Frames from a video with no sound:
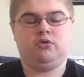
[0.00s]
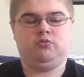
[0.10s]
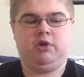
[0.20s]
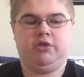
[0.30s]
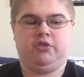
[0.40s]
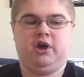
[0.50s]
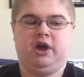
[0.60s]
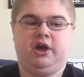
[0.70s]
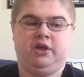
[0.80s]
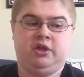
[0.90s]

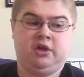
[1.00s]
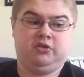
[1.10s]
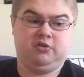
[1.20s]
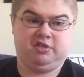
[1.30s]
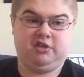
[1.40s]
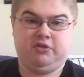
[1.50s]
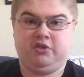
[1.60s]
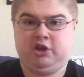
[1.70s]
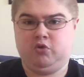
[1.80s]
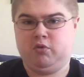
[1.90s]
There's
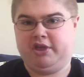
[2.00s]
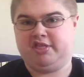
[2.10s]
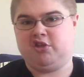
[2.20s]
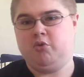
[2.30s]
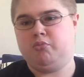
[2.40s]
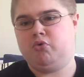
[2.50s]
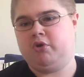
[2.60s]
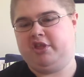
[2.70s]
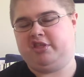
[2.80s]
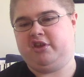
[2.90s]
nothing quite so
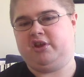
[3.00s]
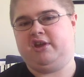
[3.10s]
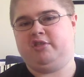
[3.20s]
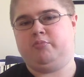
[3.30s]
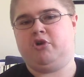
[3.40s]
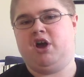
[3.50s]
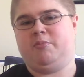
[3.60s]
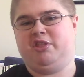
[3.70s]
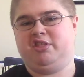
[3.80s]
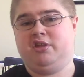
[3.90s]
poison as a
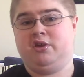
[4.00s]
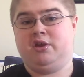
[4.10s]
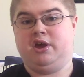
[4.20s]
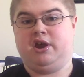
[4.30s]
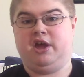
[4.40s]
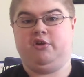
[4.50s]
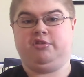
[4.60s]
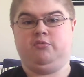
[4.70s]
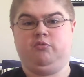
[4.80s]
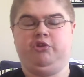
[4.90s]
promise." And I
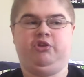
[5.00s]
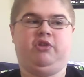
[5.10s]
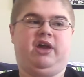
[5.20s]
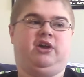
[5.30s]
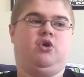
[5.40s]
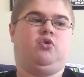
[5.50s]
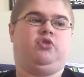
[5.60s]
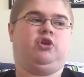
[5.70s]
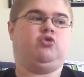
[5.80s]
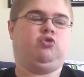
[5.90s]
also really like all
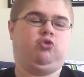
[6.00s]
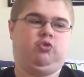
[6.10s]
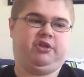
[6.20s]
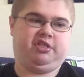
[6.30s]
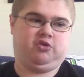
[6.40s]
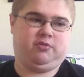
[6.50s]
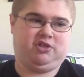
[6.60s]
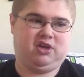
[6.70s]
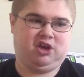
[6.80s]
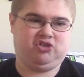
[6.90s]
the cool
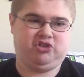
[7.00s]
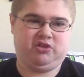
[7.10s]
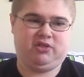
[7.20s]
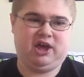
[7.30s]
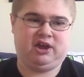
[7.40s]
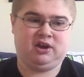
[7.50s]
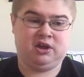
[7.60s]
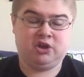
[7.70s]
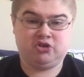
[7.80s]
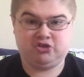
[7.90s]
instrumentation that
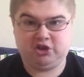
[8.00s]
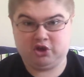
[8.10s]
she